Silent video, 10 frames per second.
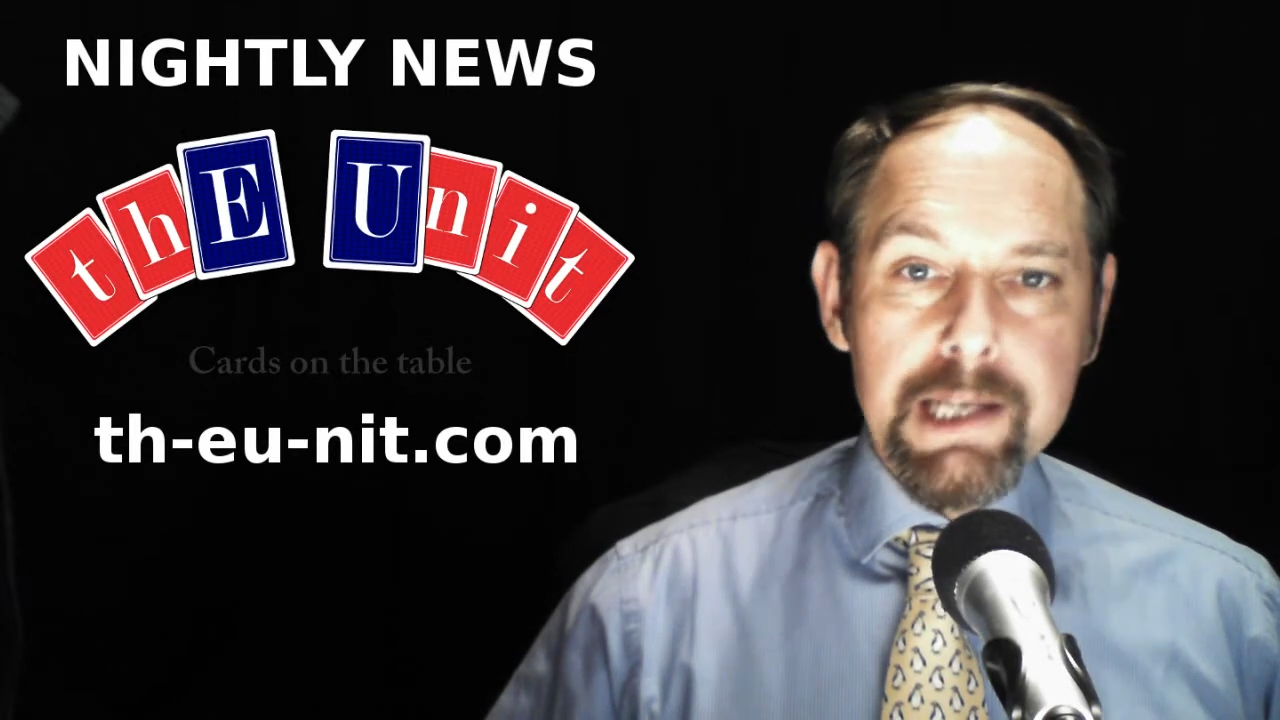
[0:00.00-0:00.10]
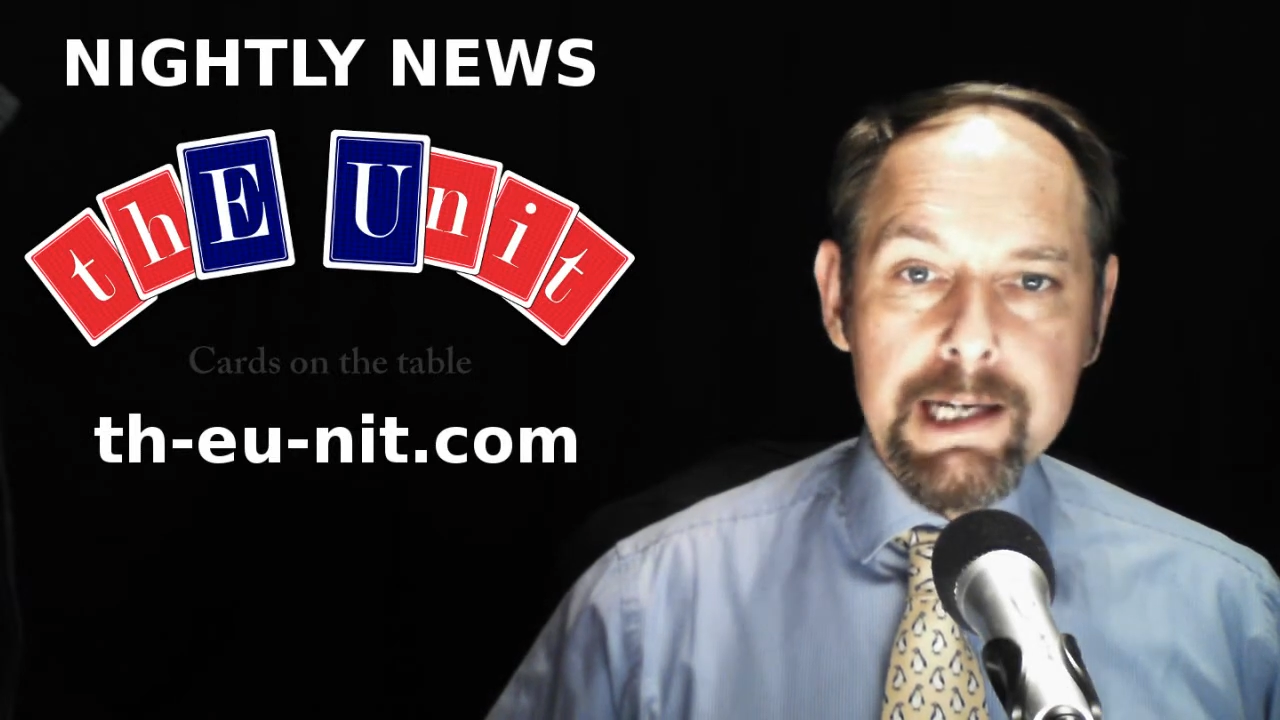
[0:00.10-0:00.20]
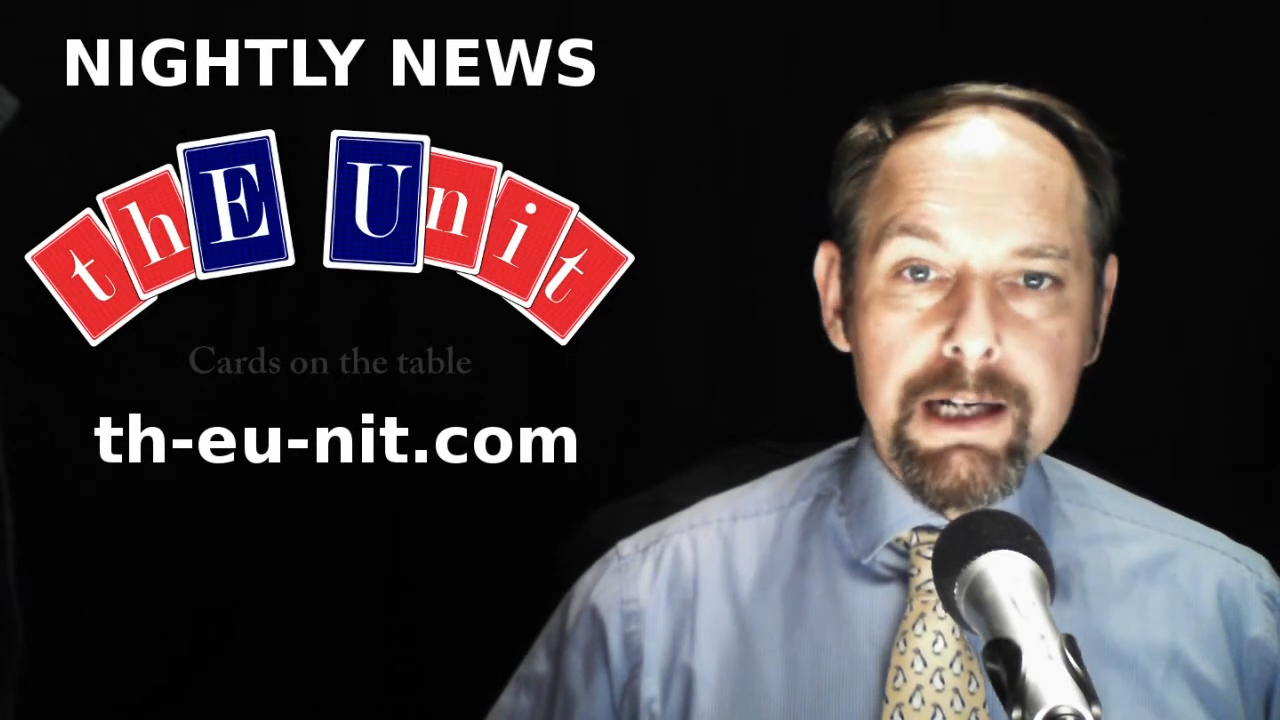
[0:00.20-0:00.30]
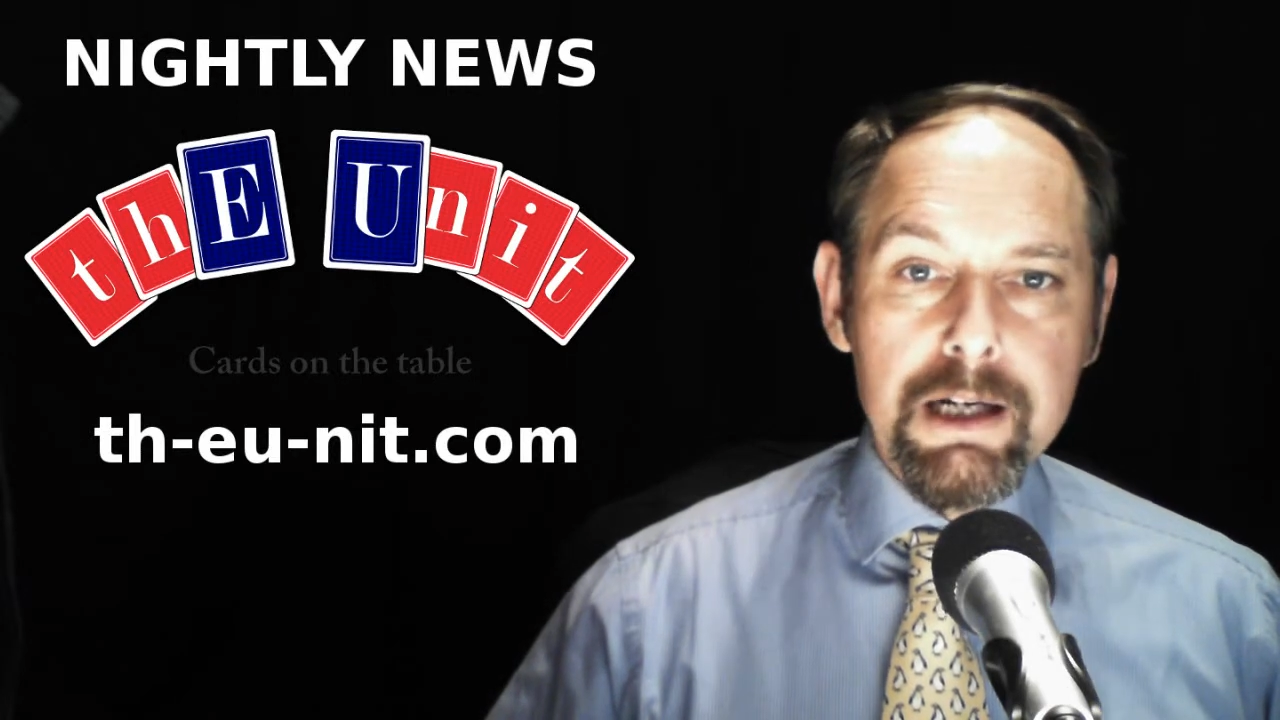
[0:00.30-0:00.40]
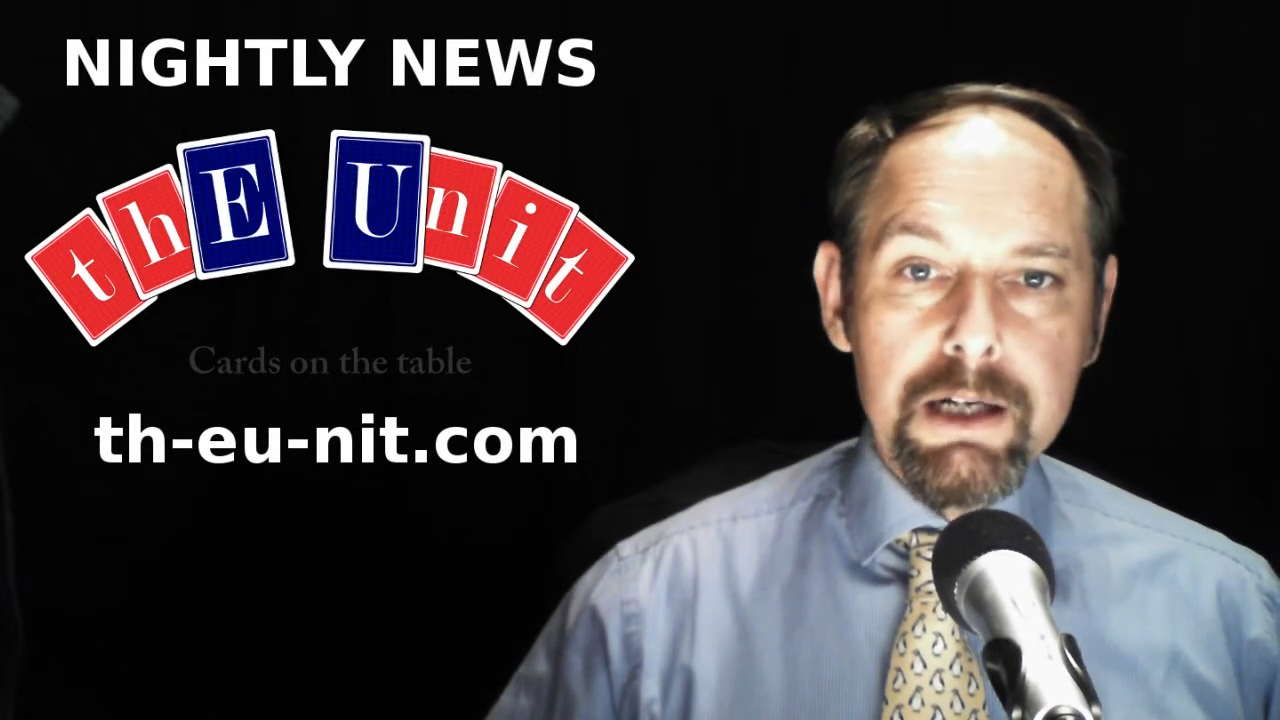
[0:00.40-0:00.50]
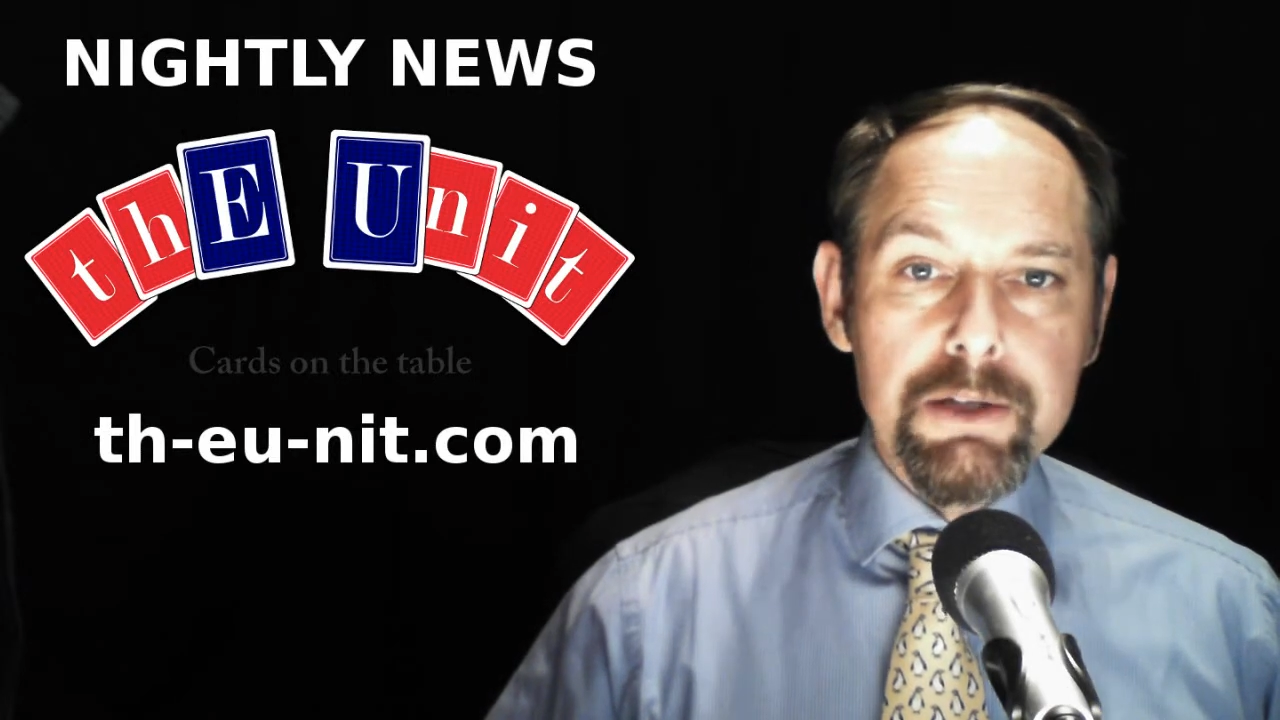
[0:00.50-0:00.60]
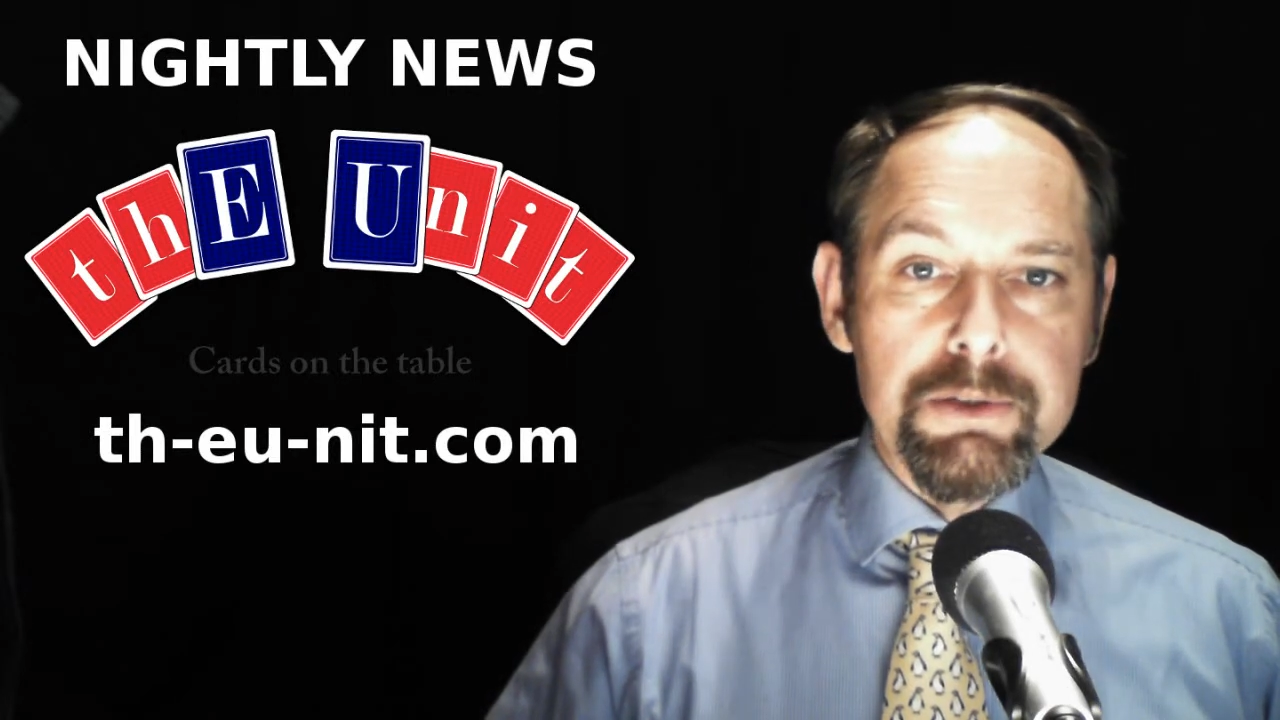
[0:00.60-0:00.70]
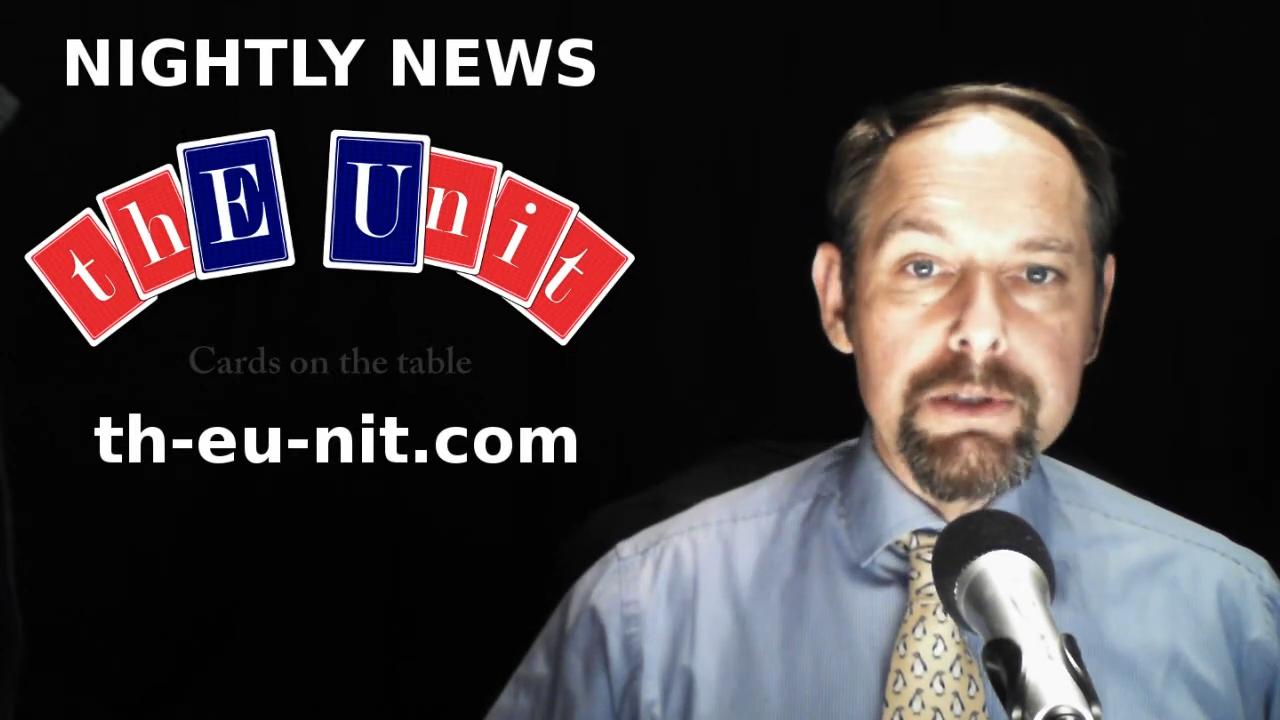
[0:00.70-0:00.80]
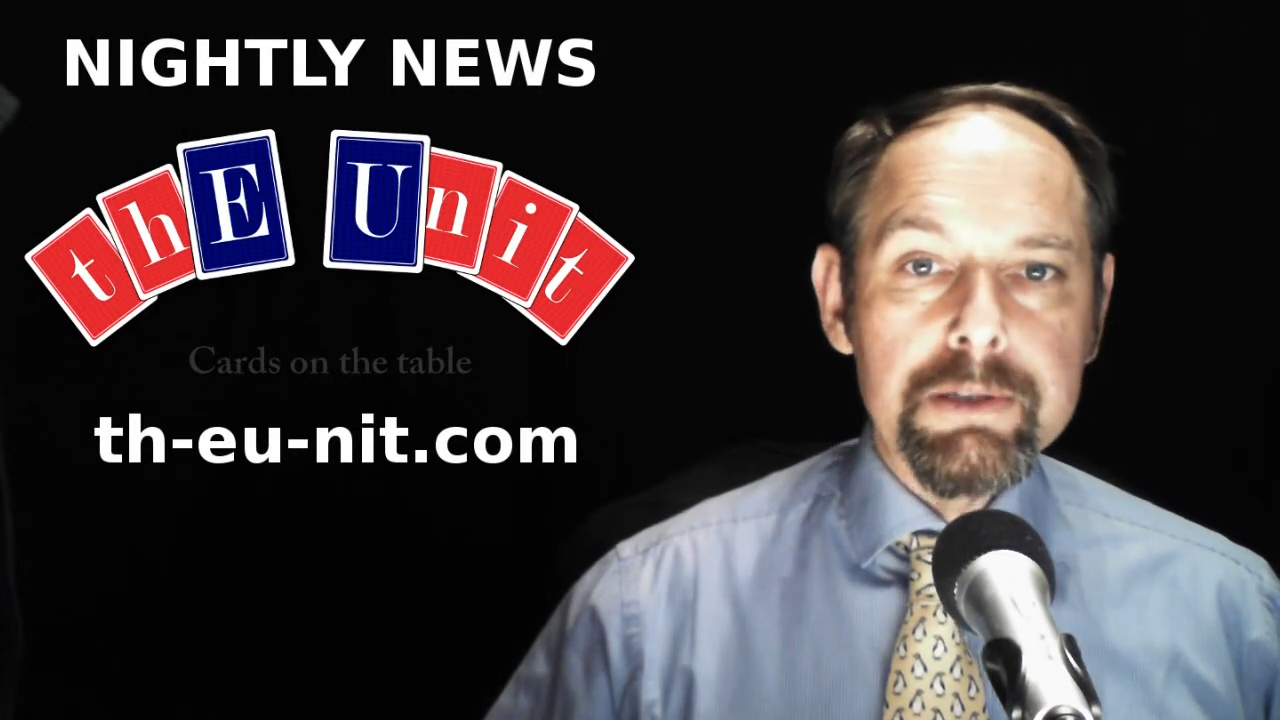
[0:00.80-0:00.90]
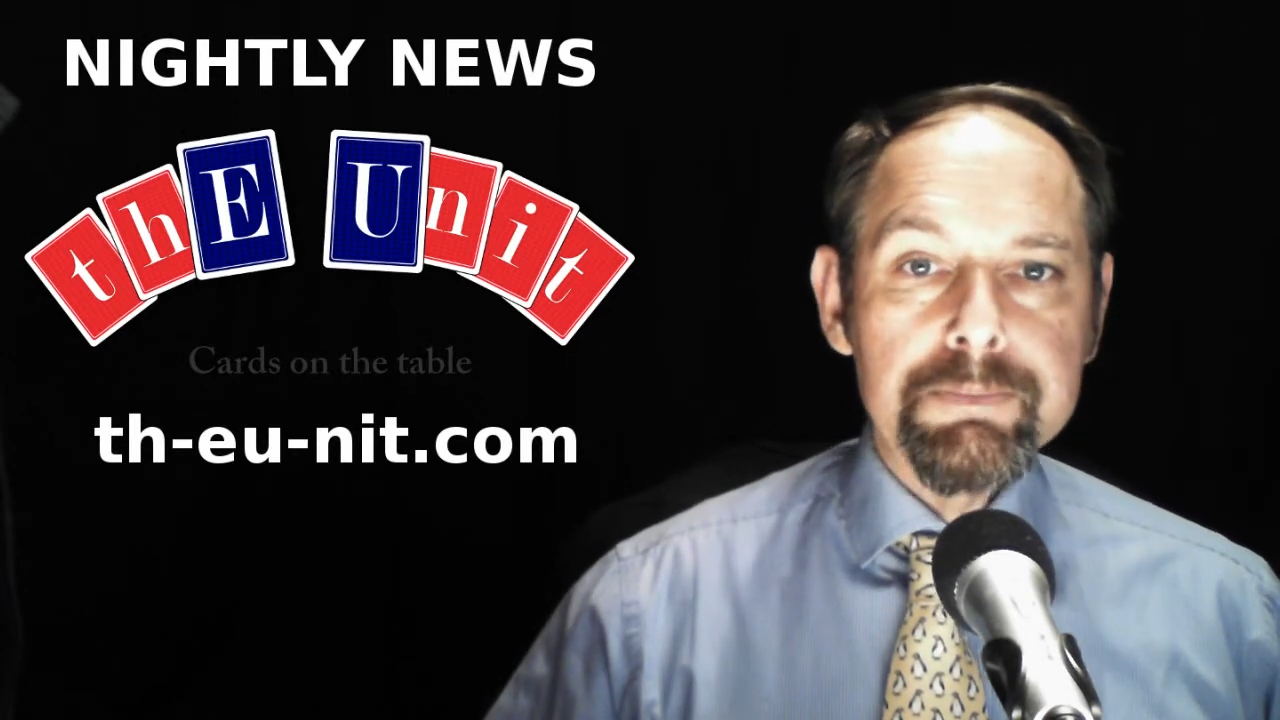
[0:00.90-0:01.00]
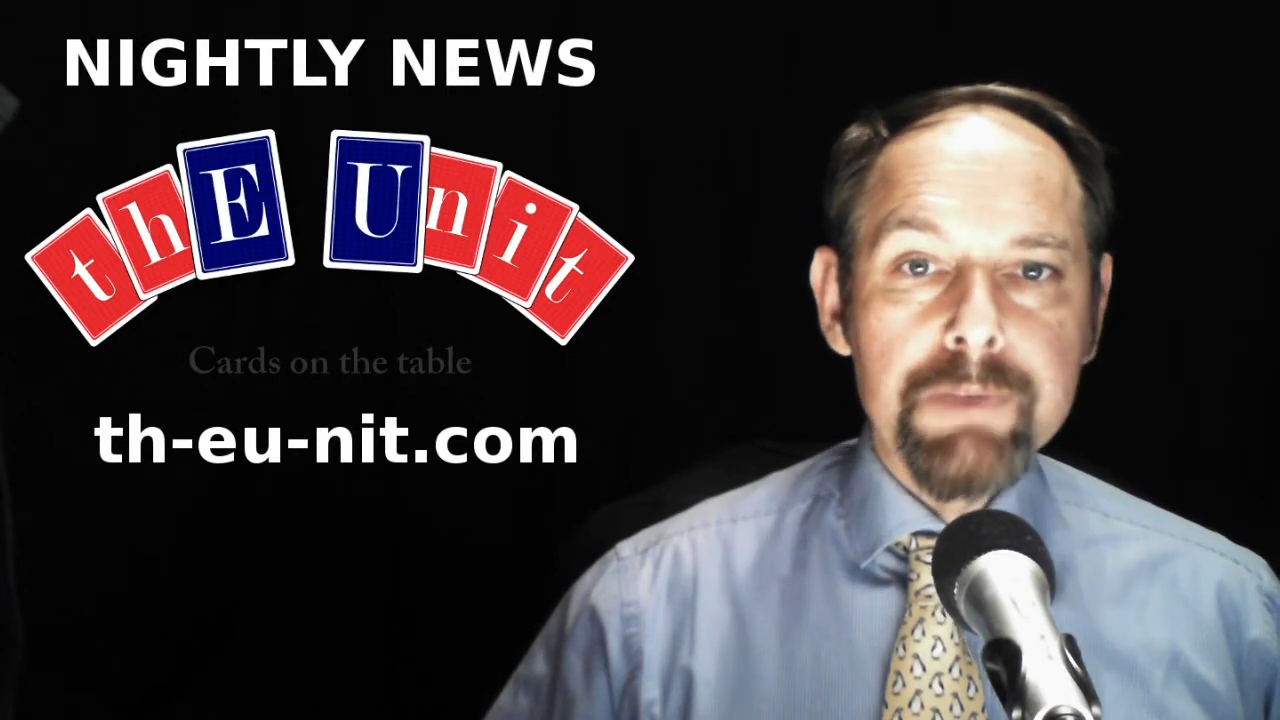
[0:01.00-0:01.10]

include: